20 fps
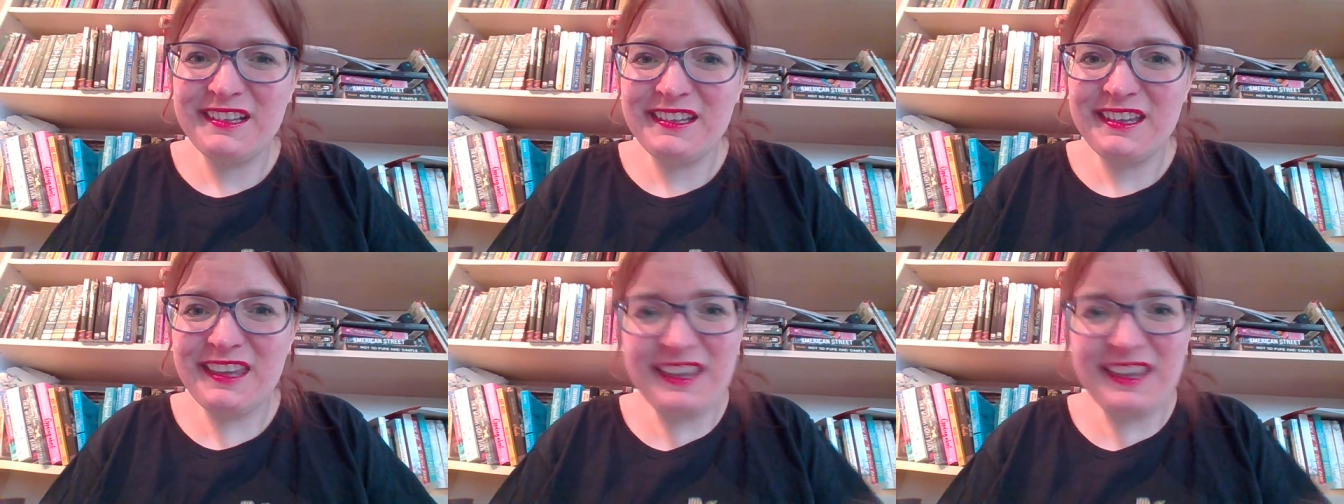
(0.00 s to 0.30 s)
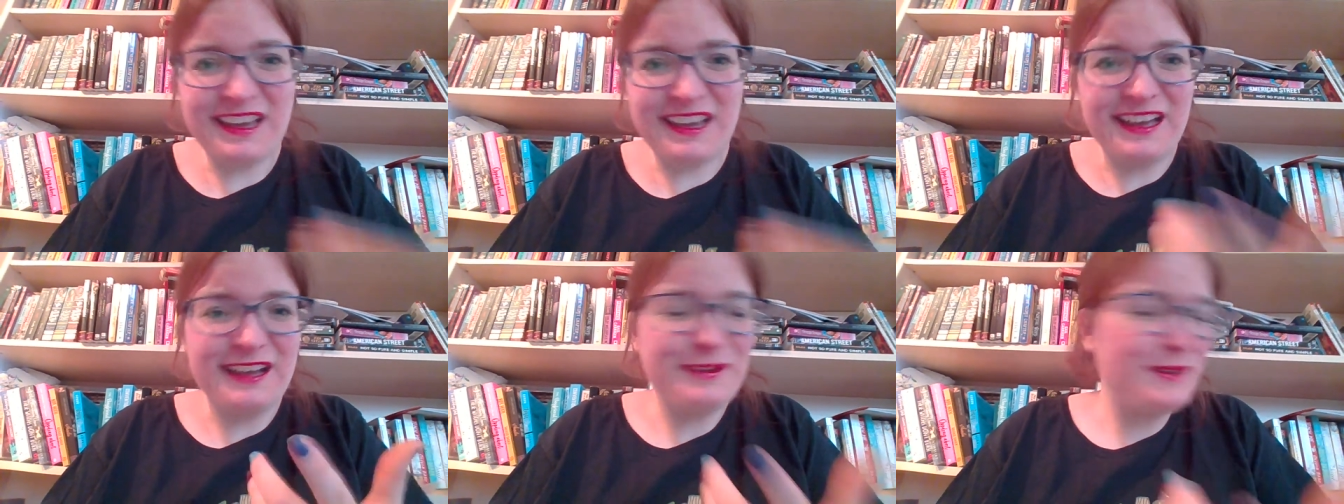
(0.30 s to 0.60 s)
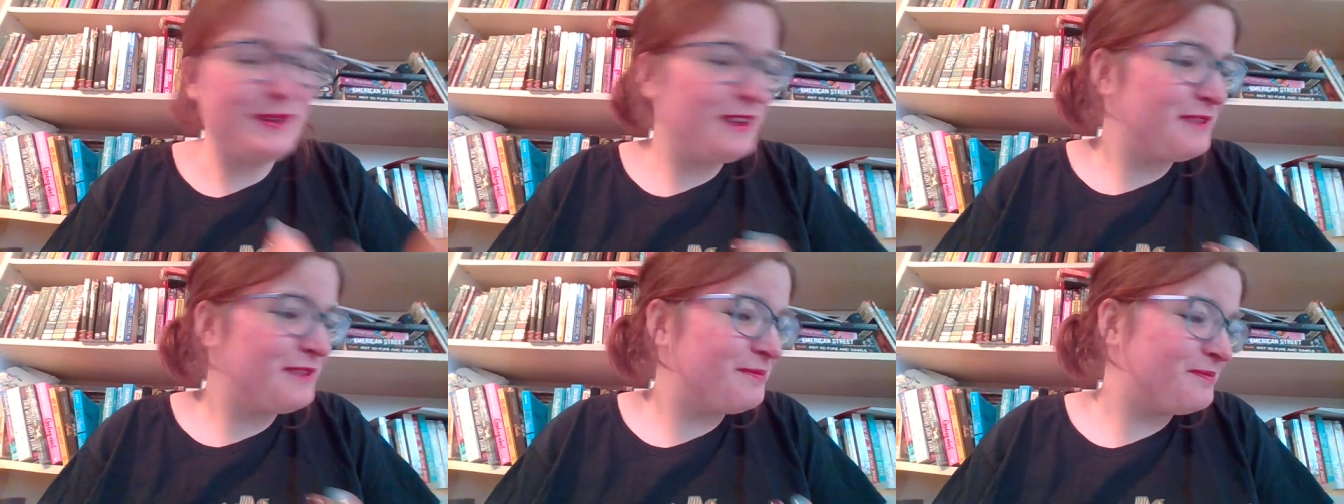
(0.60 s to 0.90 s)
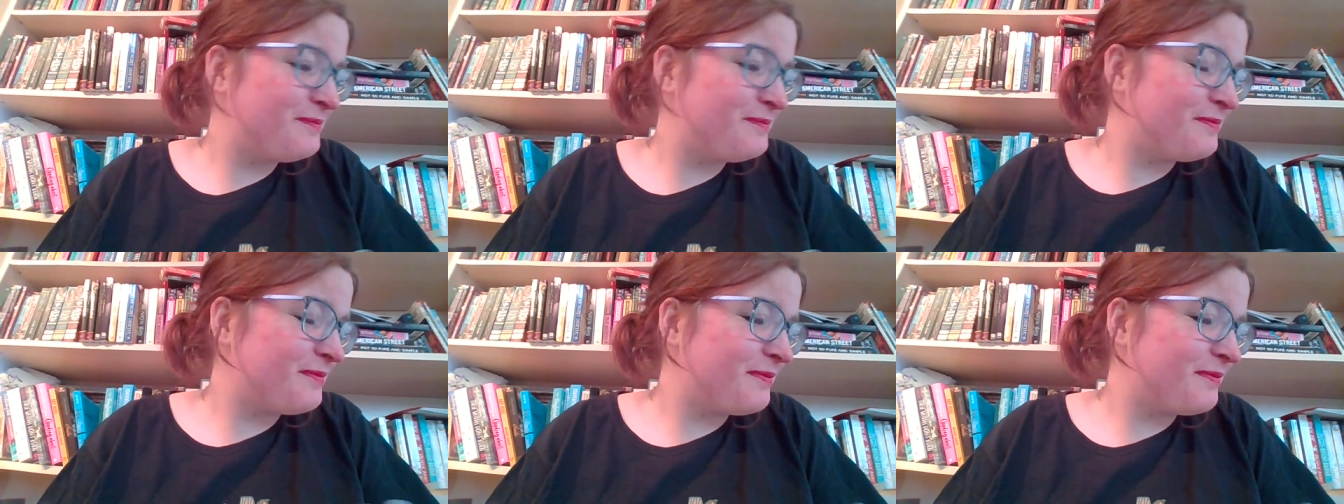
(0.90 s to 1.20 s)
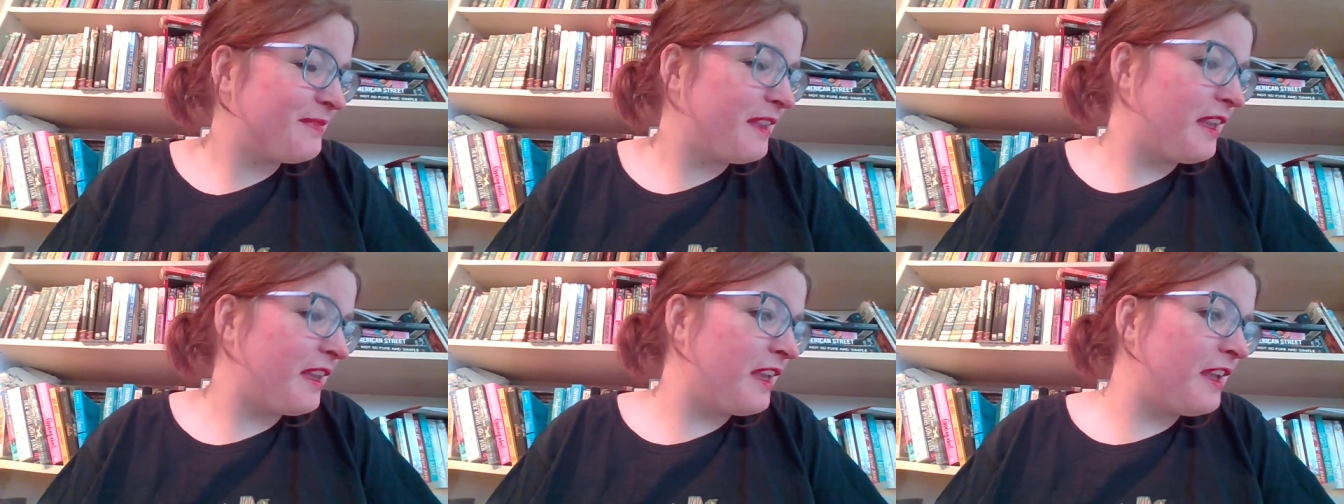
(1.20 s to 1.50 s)
yeah, I mean,
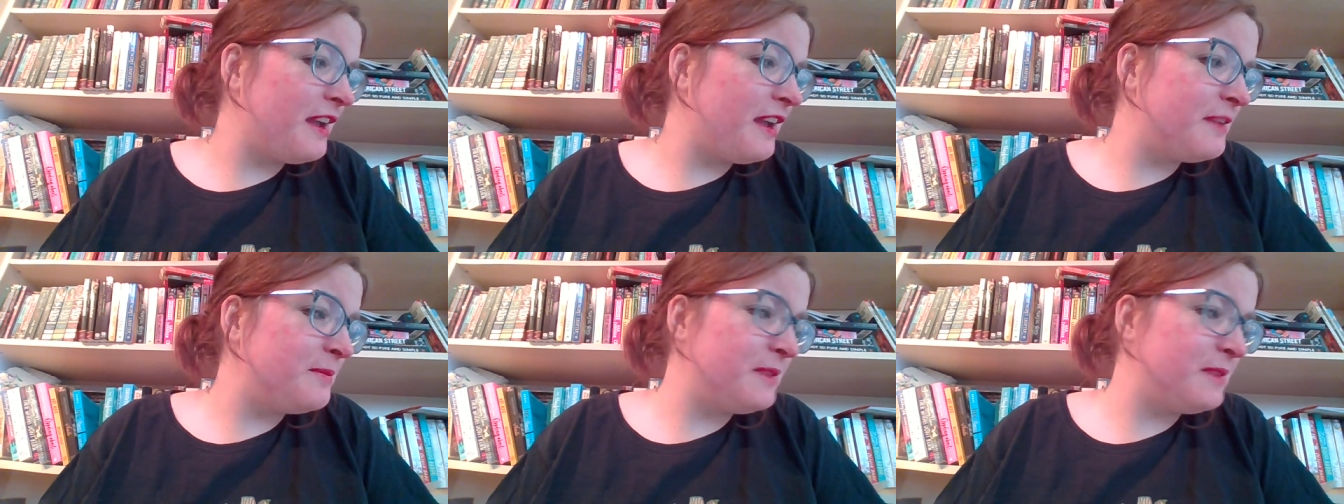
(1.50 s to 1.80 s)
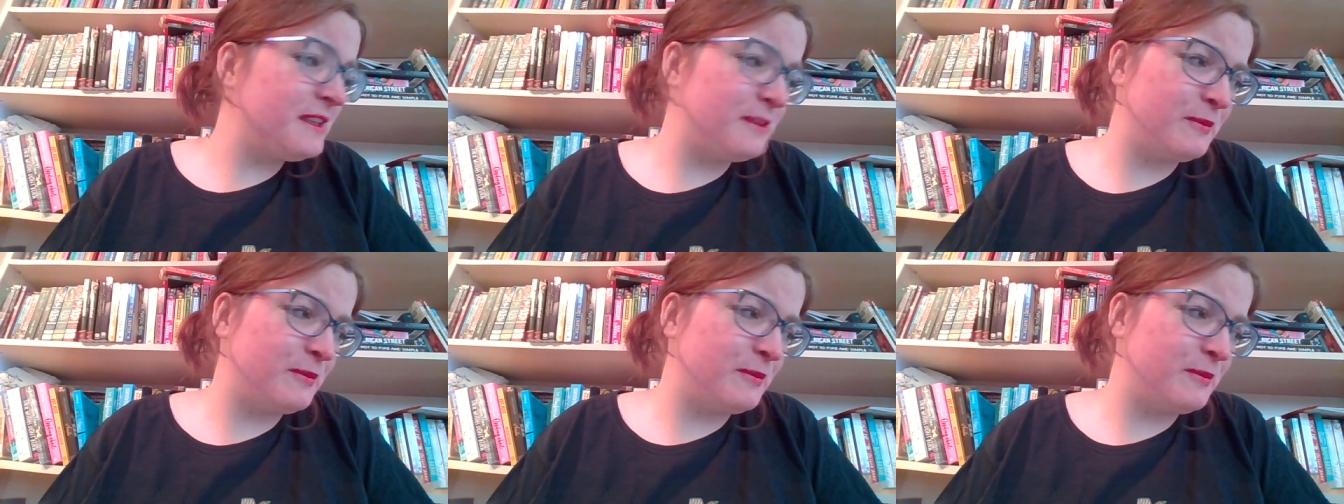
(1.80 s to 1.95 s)
can't be